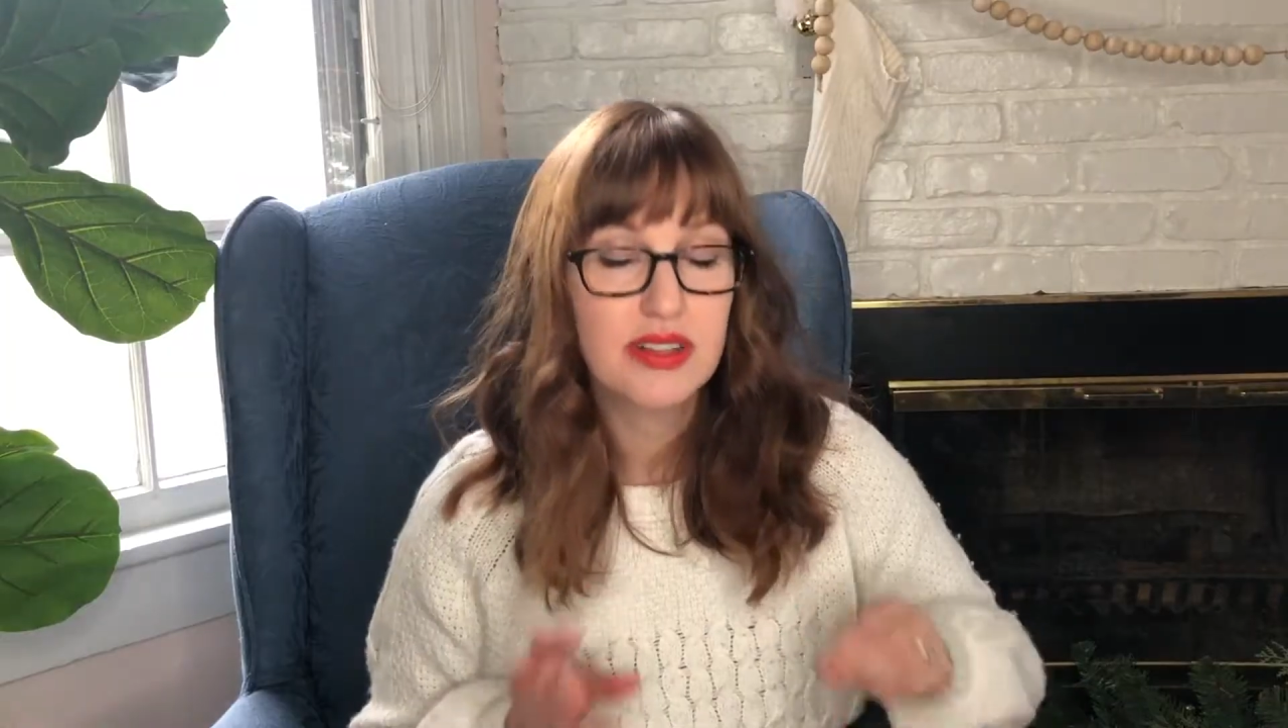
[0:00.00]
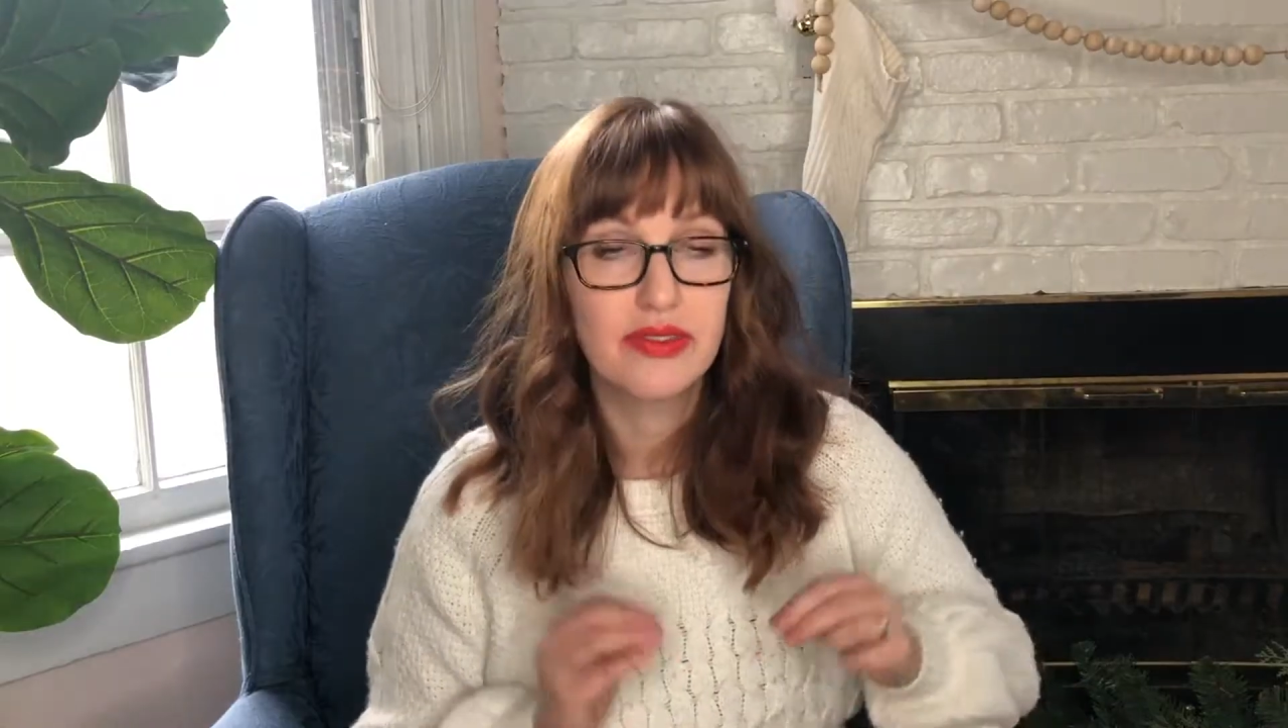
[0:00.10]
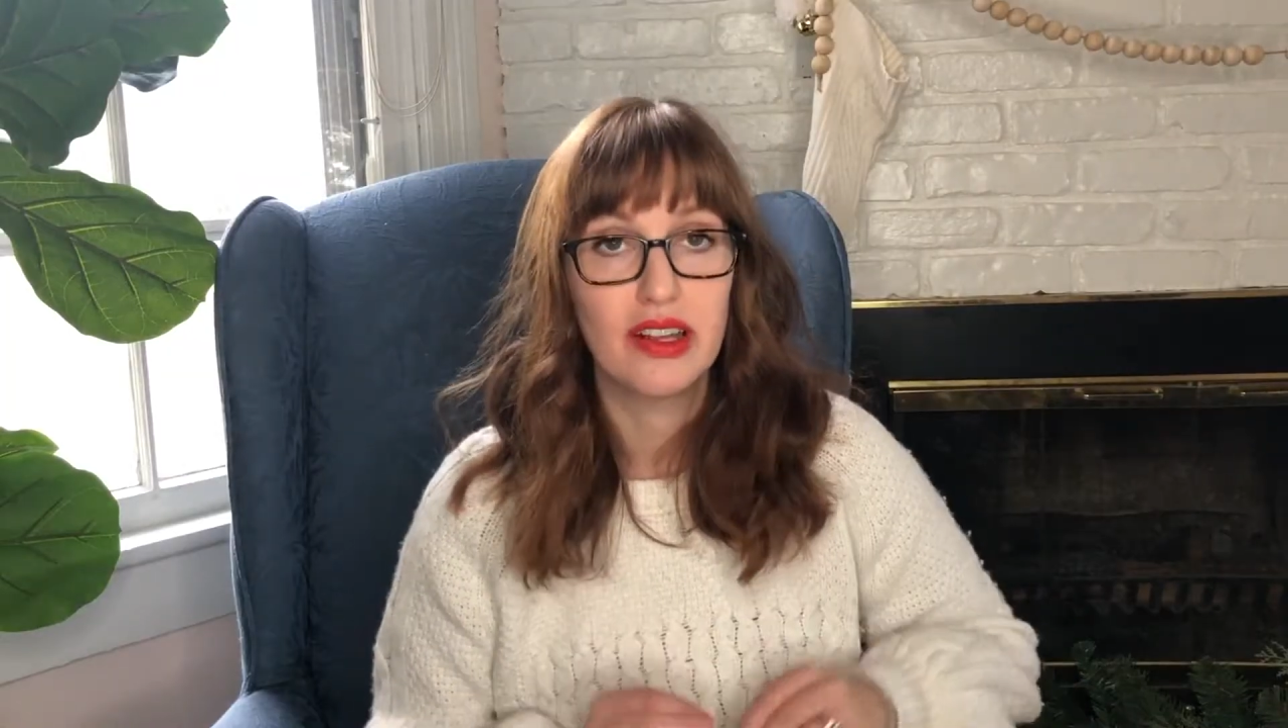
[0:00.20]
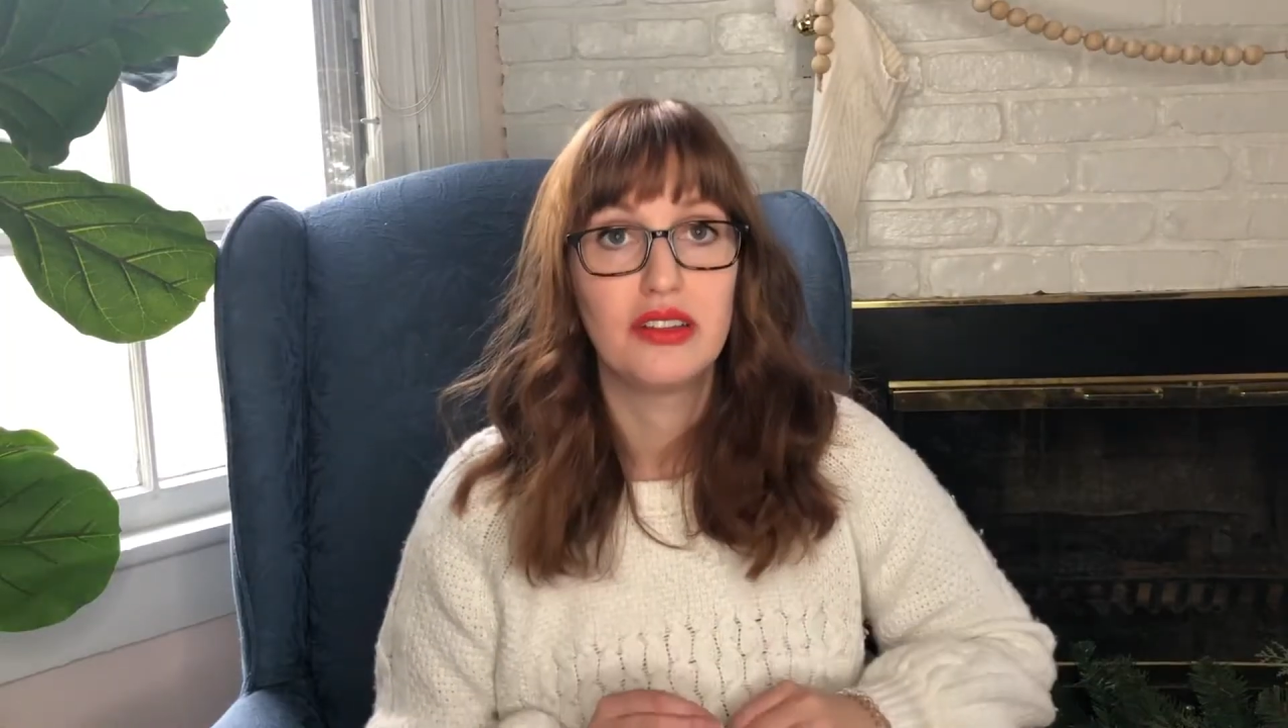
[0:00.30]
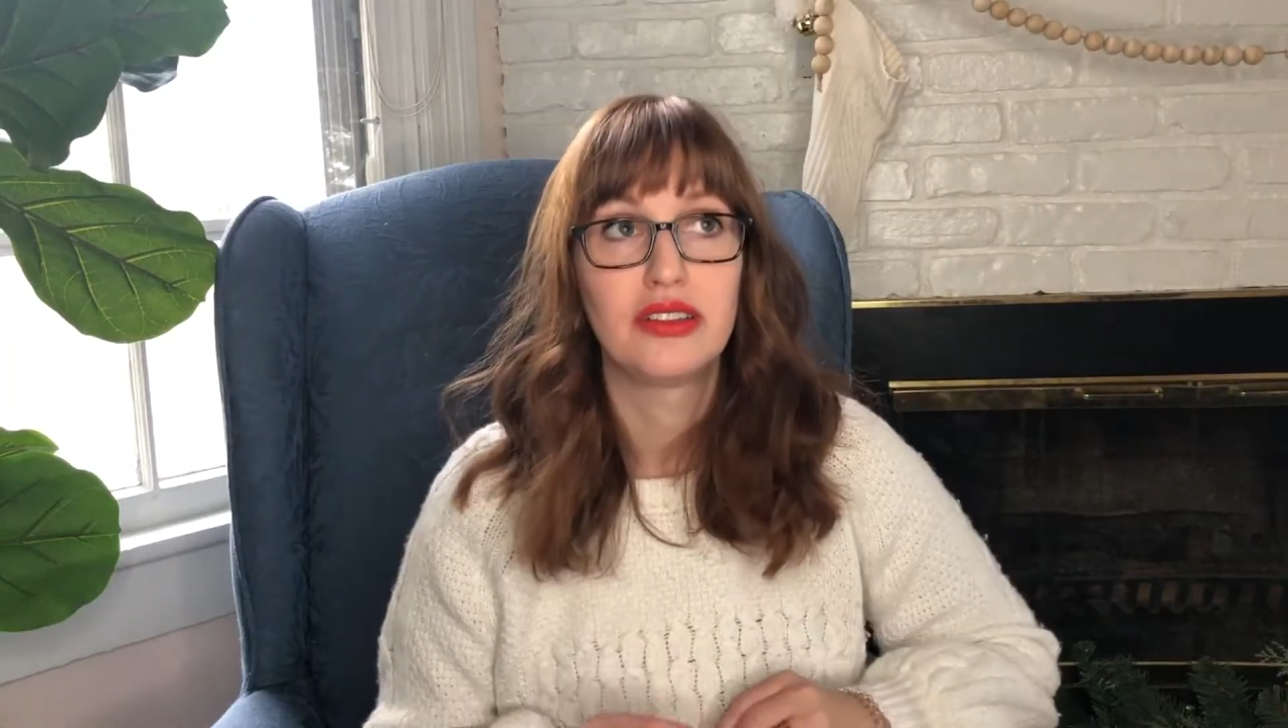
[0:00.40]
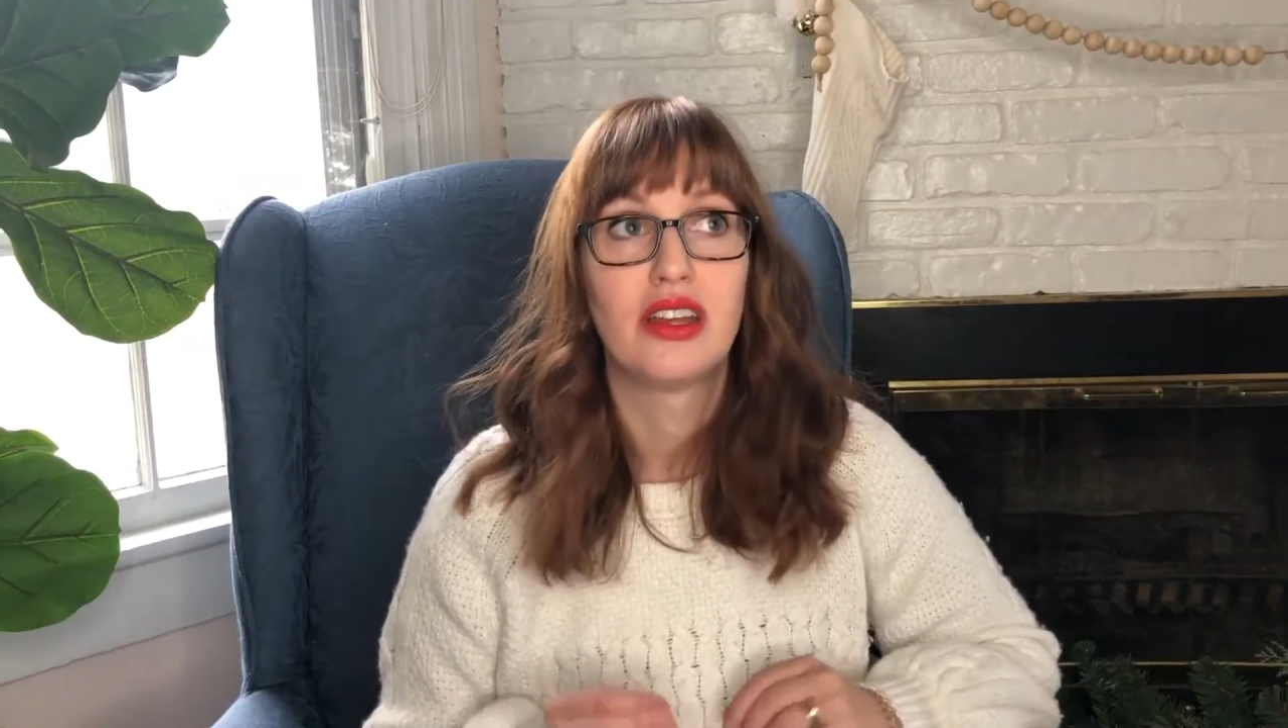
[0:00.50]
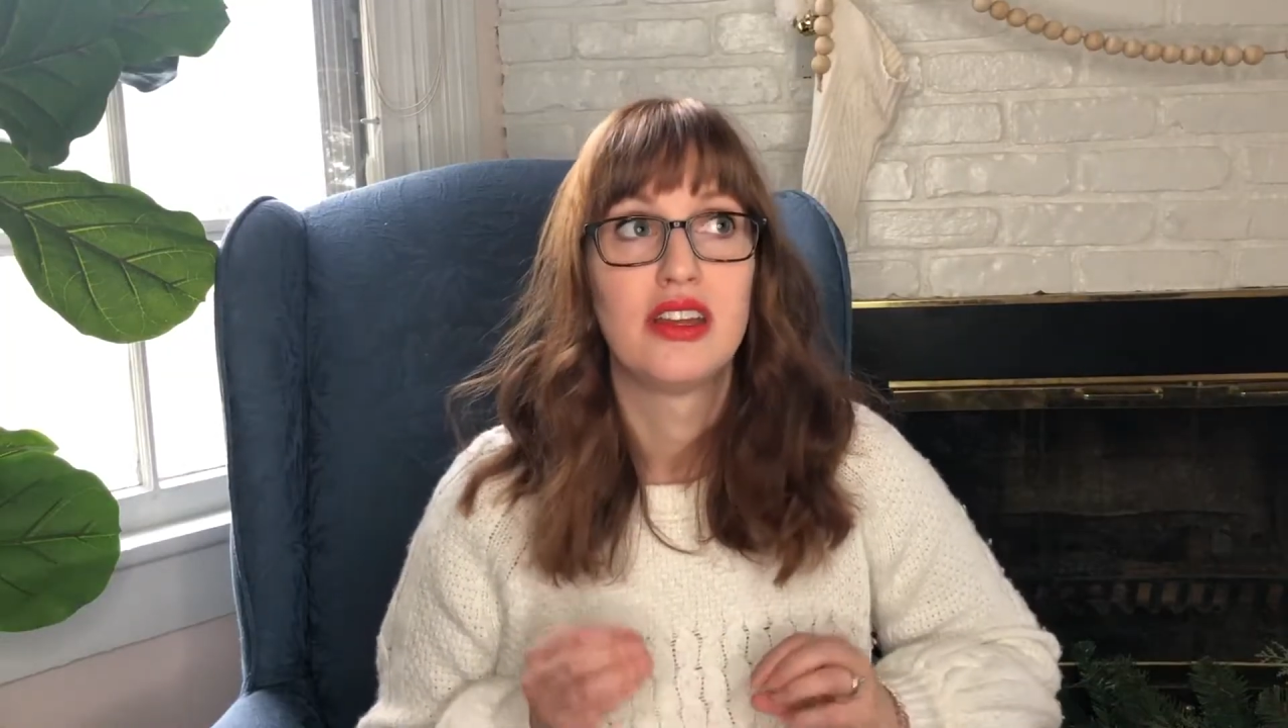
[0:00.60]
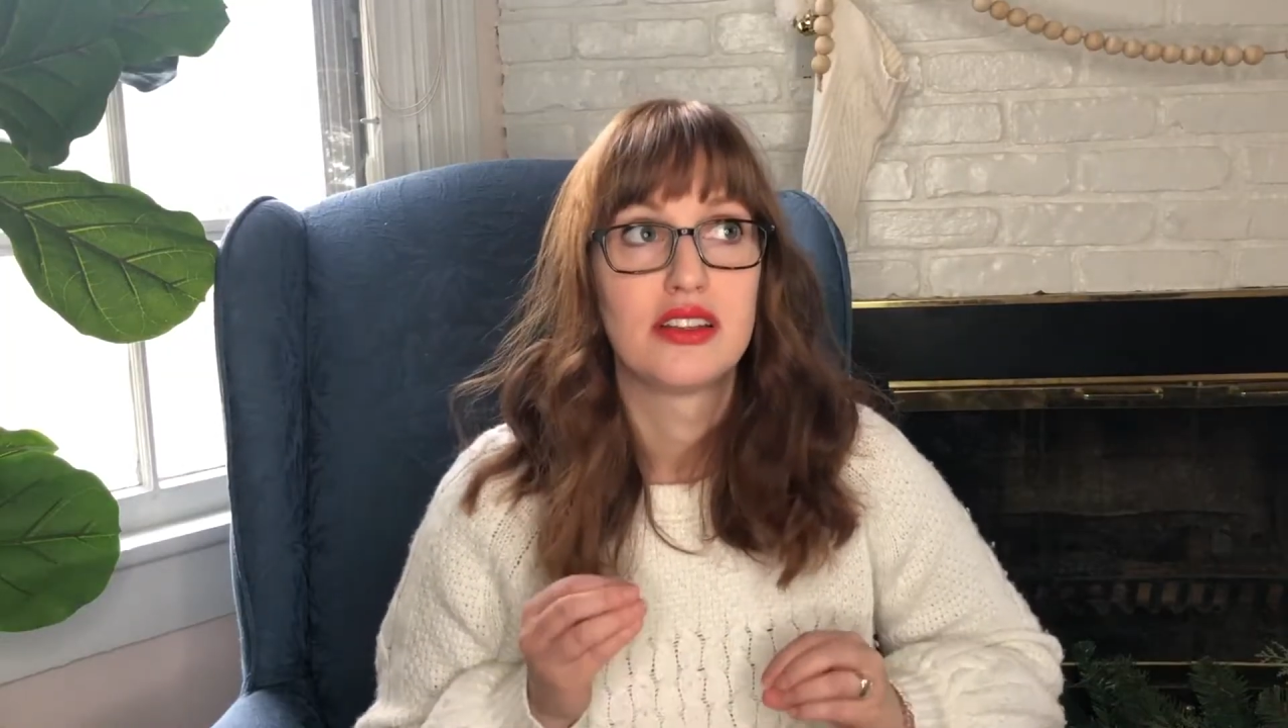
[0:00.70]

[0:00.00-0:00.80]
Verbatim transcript: felt